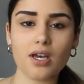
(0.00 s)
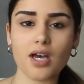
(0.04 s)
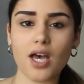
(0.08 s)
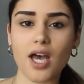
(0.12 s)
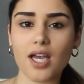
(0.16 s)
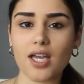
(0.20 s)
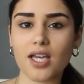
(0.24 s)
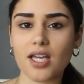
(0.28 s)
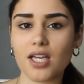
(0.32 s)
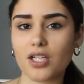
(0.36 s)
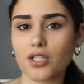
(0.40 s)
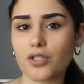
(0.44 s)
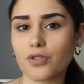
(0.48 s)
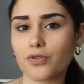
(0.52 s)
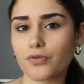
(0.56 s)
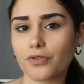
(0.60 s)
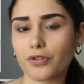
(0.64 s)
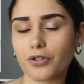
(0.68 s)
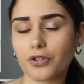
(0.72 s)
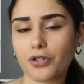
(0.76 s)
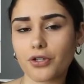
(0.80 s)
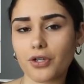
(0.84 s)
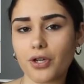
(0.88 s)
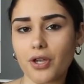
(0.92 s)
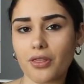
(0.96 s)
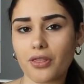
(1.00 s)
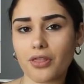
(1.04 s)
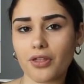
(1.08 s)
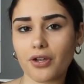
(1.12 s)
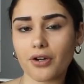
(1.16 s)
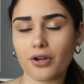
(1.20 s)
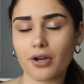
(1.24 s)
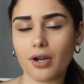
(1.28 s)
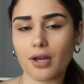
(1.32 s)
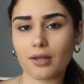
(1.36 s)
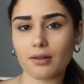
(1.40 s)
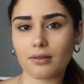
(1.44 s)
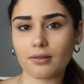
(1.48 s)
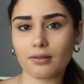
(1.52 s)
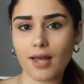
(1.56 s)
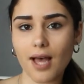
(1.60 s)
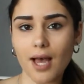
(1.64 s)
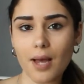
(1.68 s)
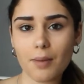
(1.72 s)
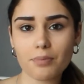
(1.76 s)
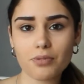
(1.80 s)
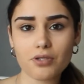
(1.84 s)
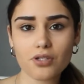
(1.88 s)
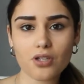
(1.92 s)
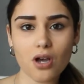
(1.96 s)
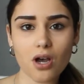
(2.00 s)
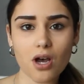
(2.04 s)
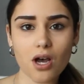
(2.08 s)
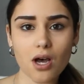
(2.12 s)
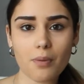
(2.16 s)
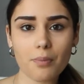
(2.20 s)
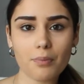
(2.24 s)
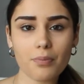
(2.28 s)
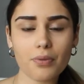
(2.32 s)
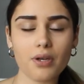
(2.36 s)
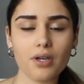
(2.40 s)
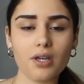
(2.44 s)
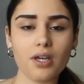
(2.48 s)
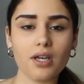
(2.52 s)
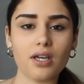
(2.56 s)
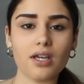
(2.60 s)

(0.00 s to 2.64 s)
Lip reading: a case for their laptop